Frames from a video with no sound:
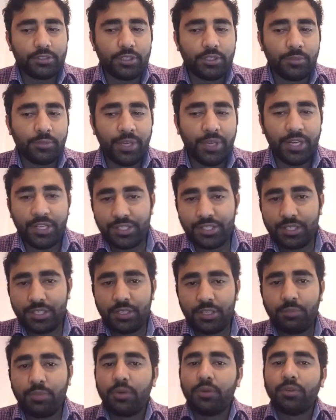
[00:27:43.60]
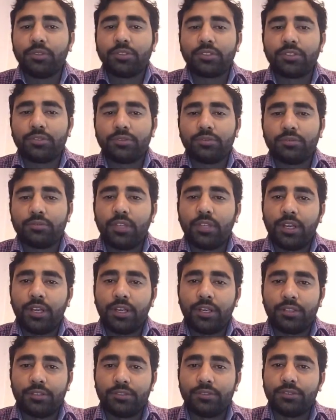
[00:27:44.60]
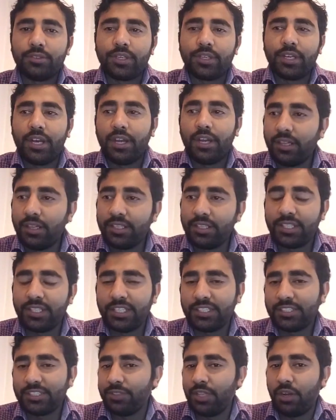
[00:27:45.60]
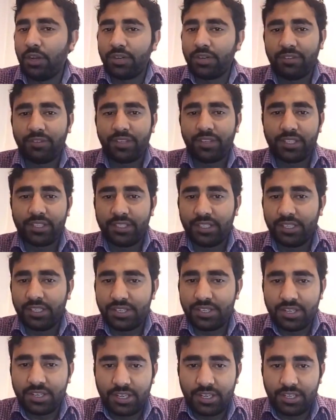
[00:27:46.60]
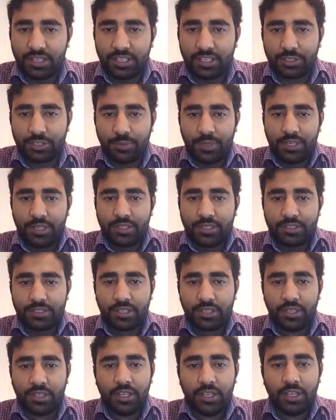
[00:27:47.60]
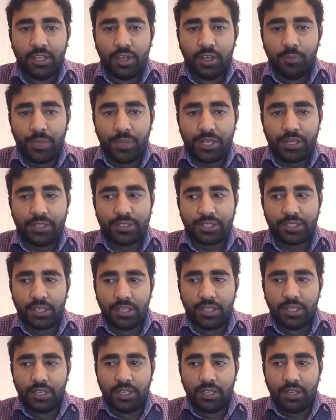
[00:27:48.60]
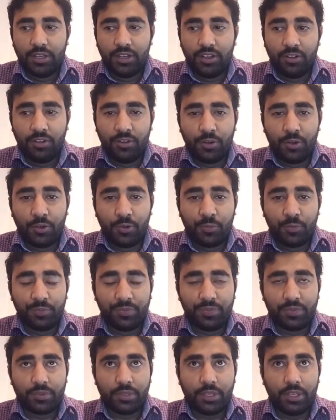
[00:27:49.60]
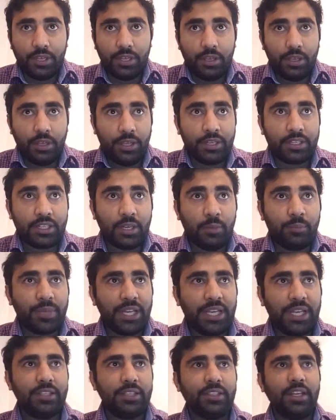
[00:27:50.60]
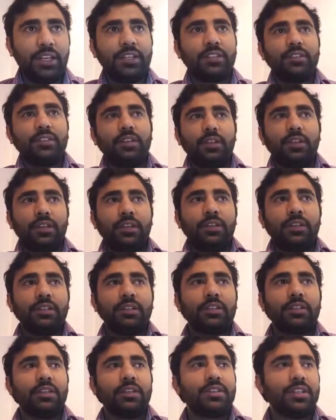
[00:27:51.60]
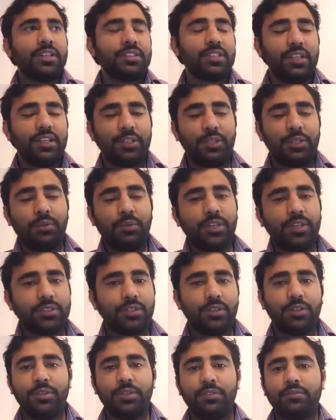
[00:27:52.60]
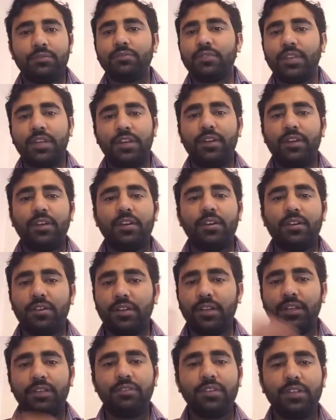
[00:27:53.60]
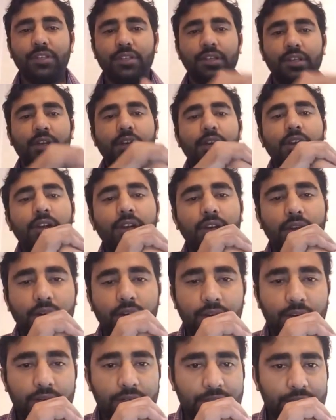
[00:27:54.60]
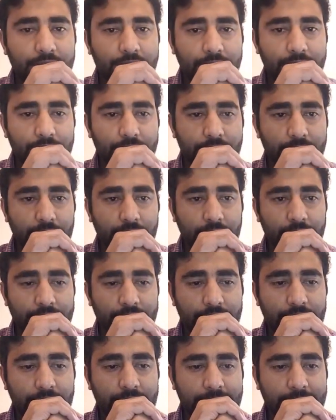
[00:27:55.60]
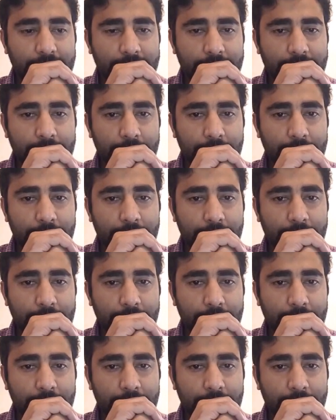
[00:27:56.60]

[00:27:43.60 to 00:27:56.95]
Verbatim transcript: a managerial post and you can handle the things without having an engineering experience because oh, in complete like in countries like us or canada or anywhere uh, it's like